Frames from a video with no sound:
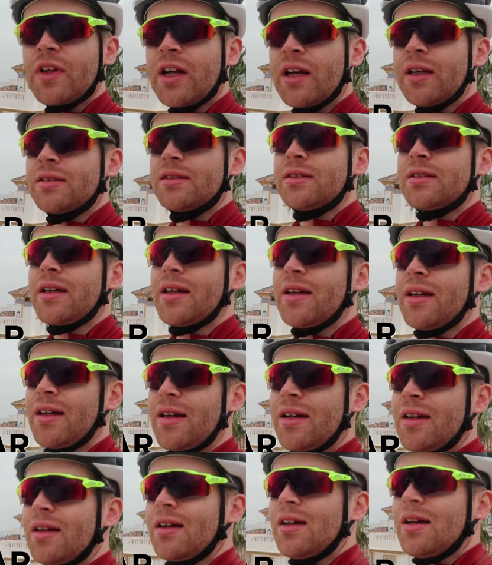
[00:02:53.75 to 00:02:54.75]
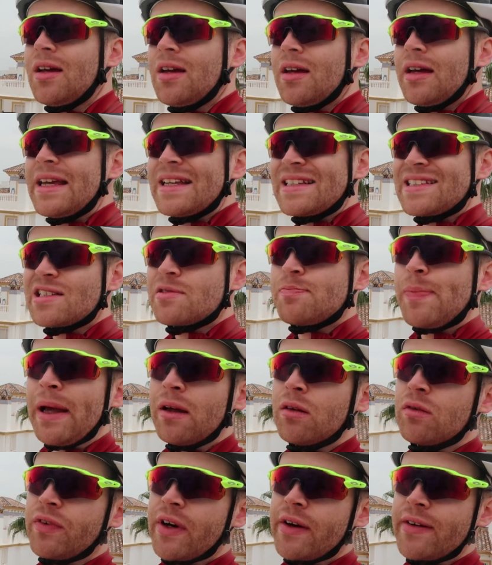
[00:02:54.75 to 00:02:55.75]
And it's
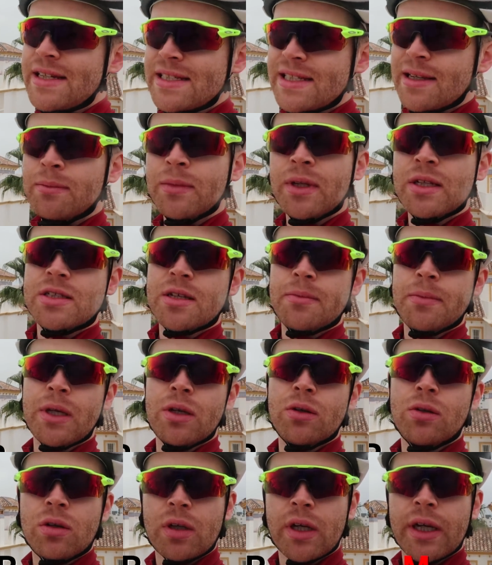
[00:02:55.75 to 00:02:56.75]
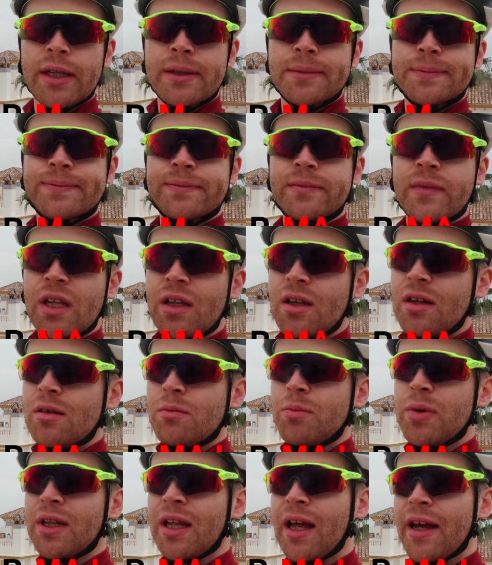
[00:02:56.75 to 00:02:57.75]
spelt very similar to Mallorca,
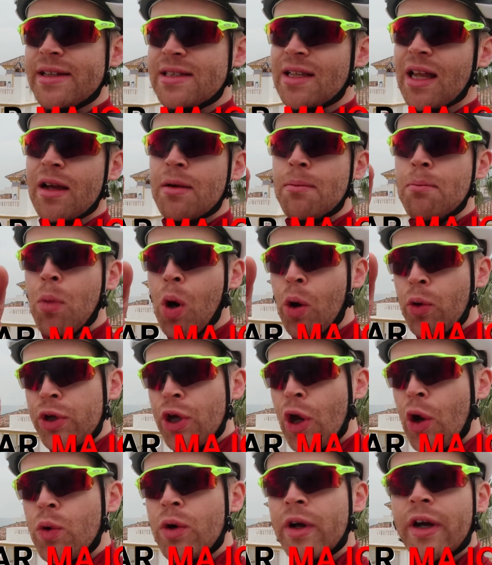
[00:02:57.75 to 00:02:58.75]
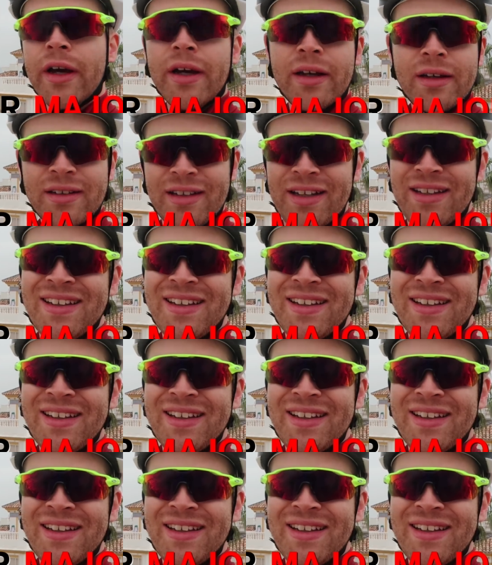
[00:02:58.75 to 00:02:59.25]
but, like, it's like Mojoca.